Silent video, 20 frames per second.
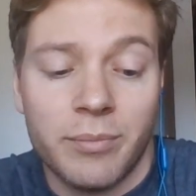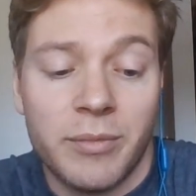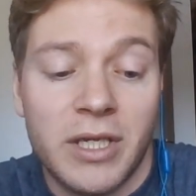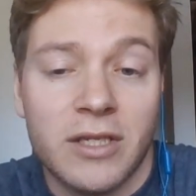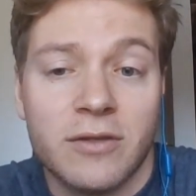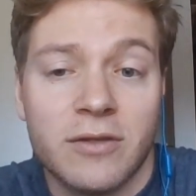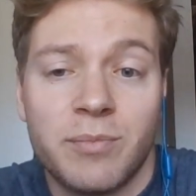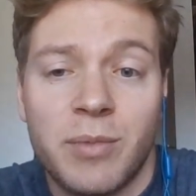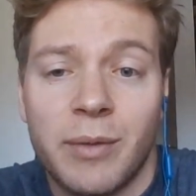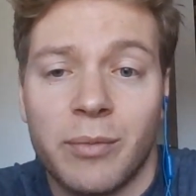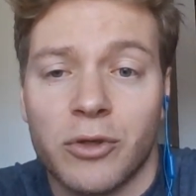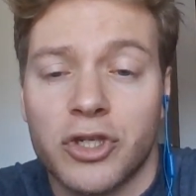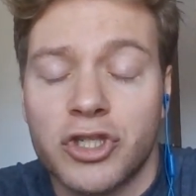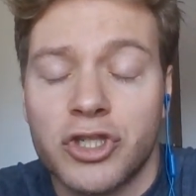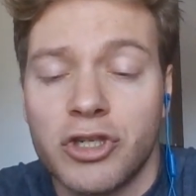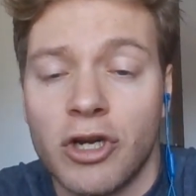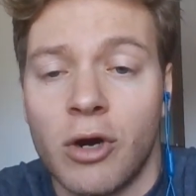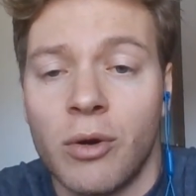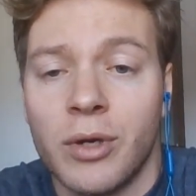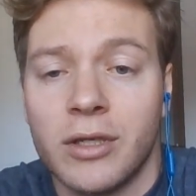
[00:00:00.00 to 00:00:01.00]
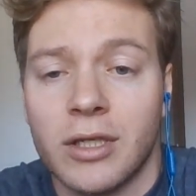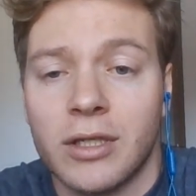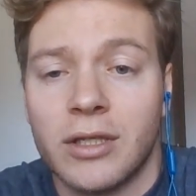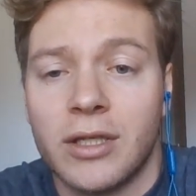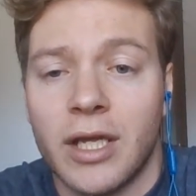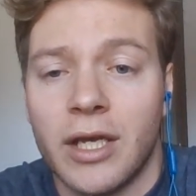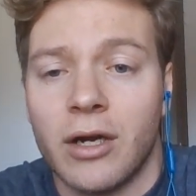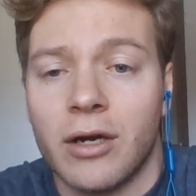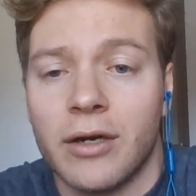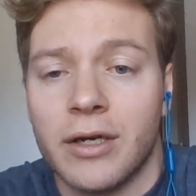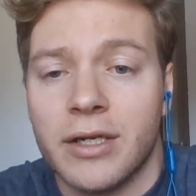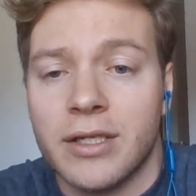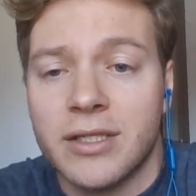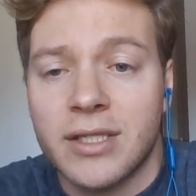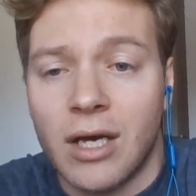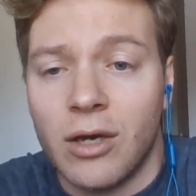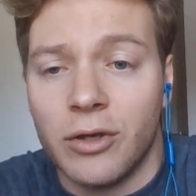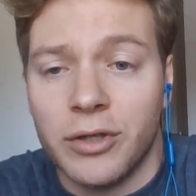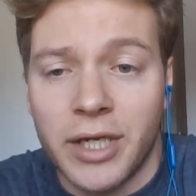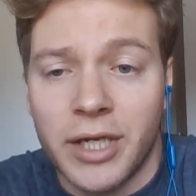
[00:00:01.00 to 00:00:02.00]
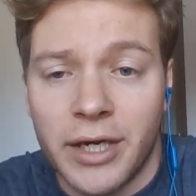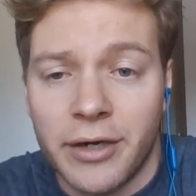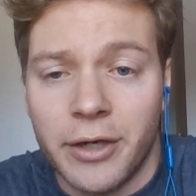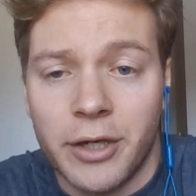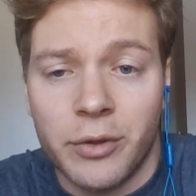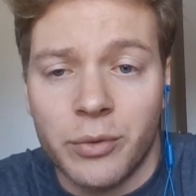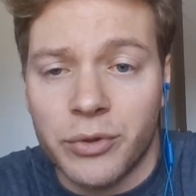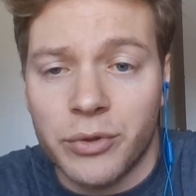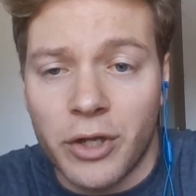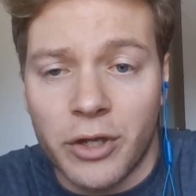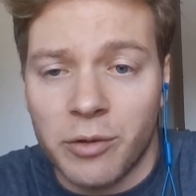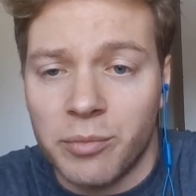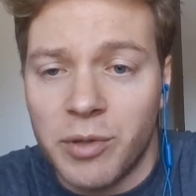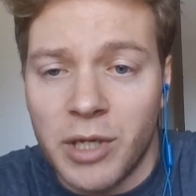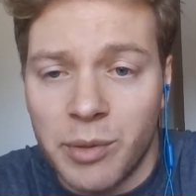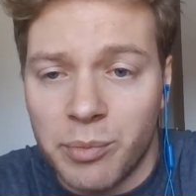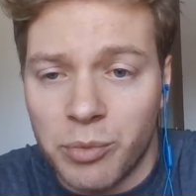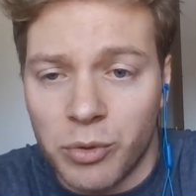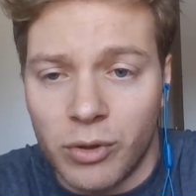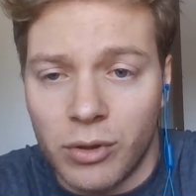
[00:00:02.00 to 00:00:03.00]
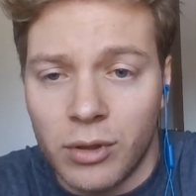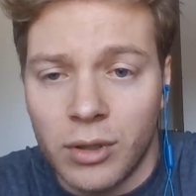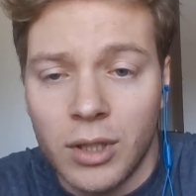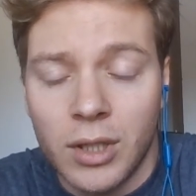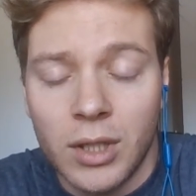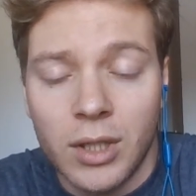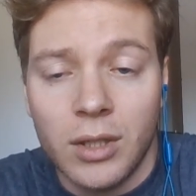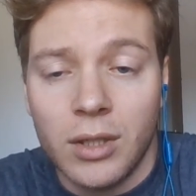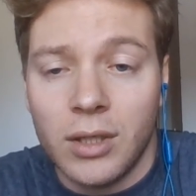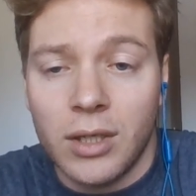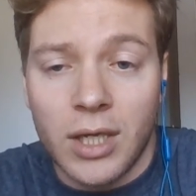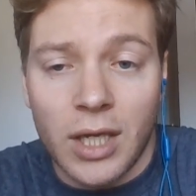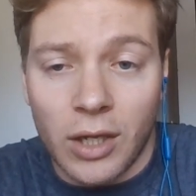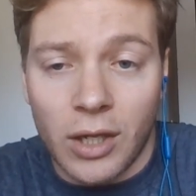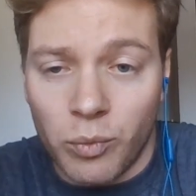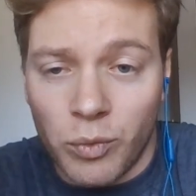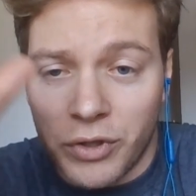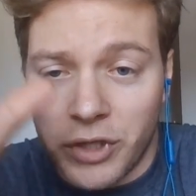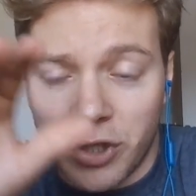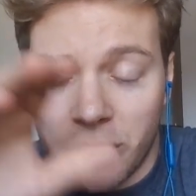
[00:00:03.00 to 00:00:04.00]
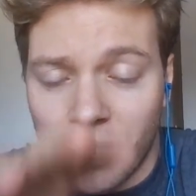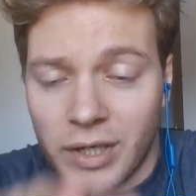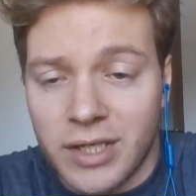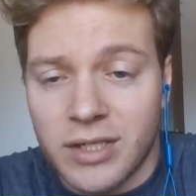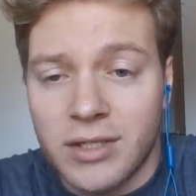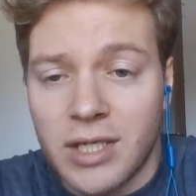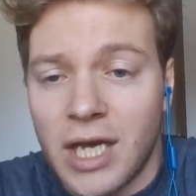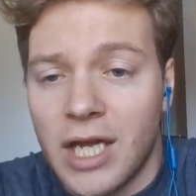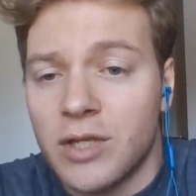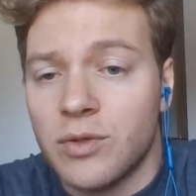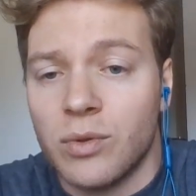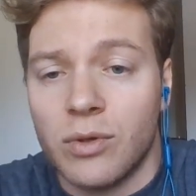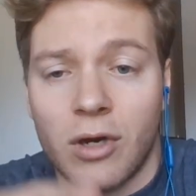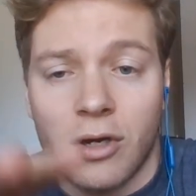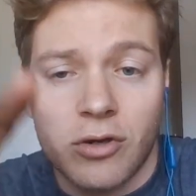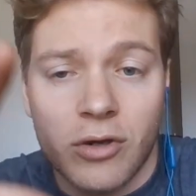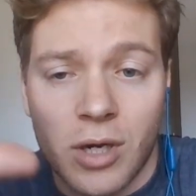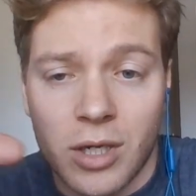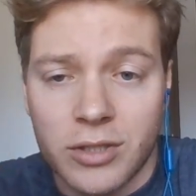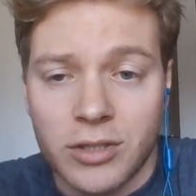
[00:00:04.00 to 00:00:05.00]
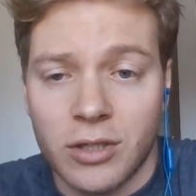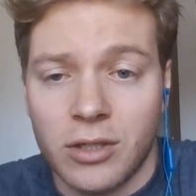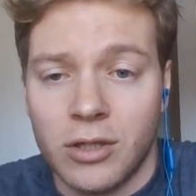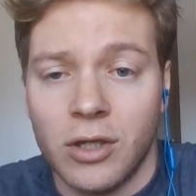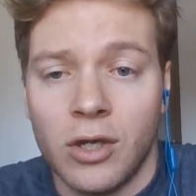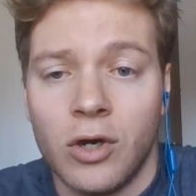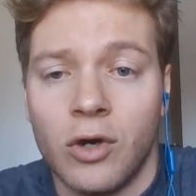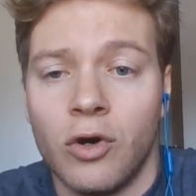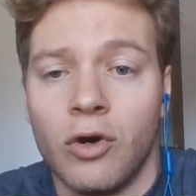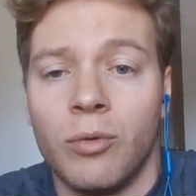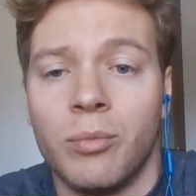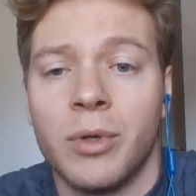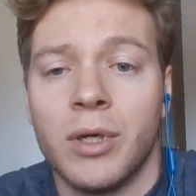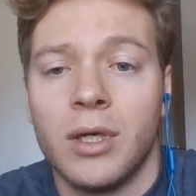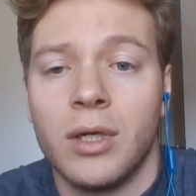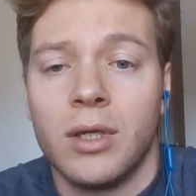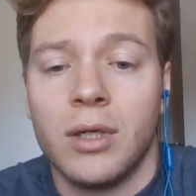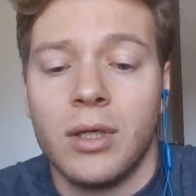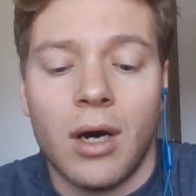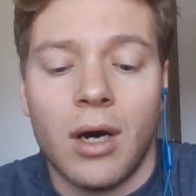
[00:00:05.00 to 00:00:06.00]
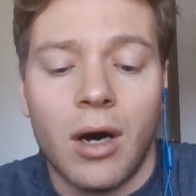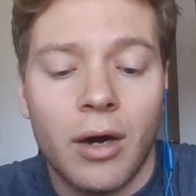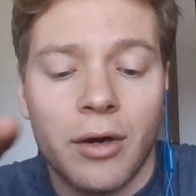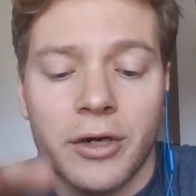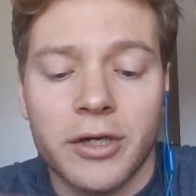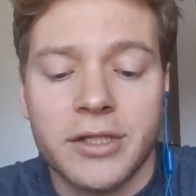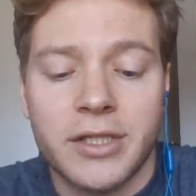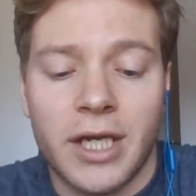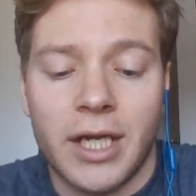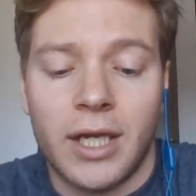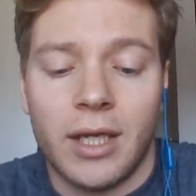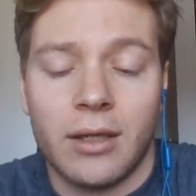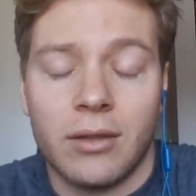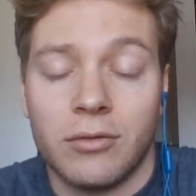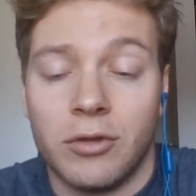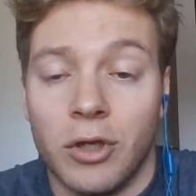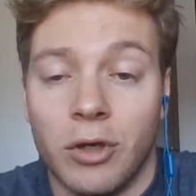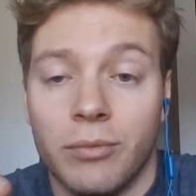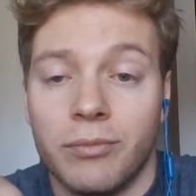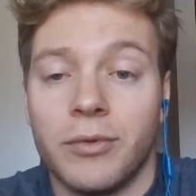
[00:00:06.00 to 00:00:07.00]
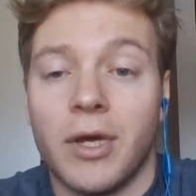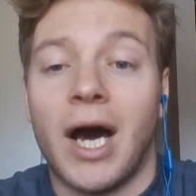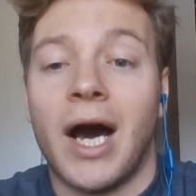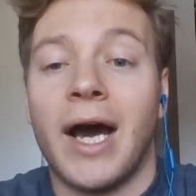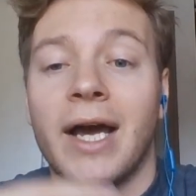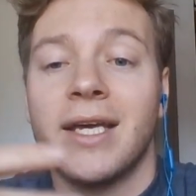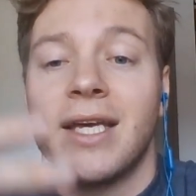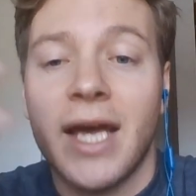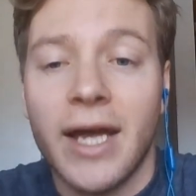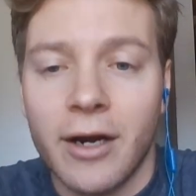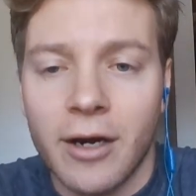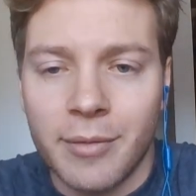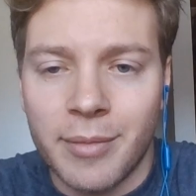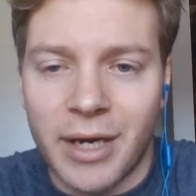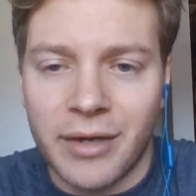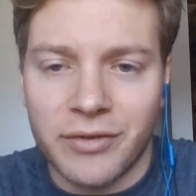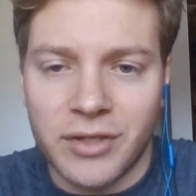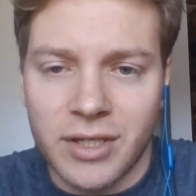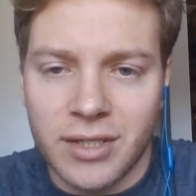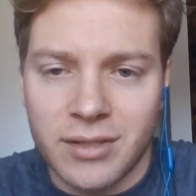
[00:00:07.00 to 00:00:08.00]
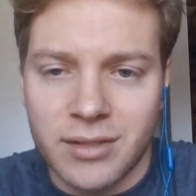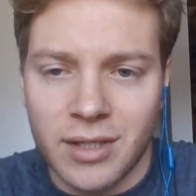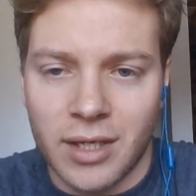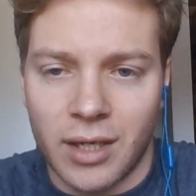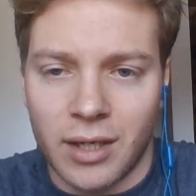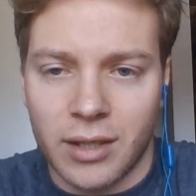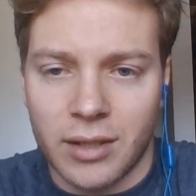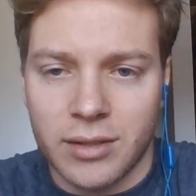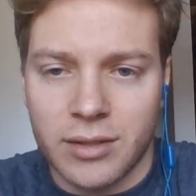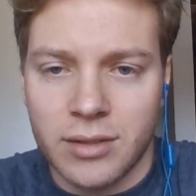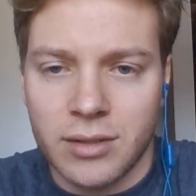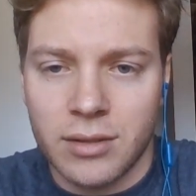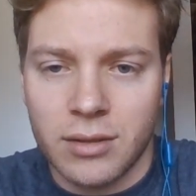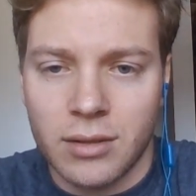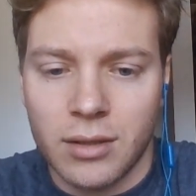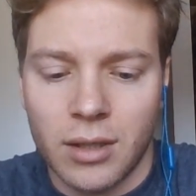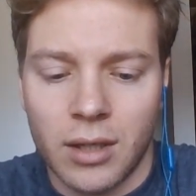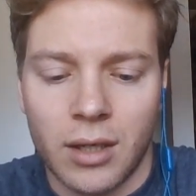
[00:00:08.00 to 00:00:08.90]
It means people showing that they are in solidarity with other people within the United States, across the globe, understanding, I care about these things.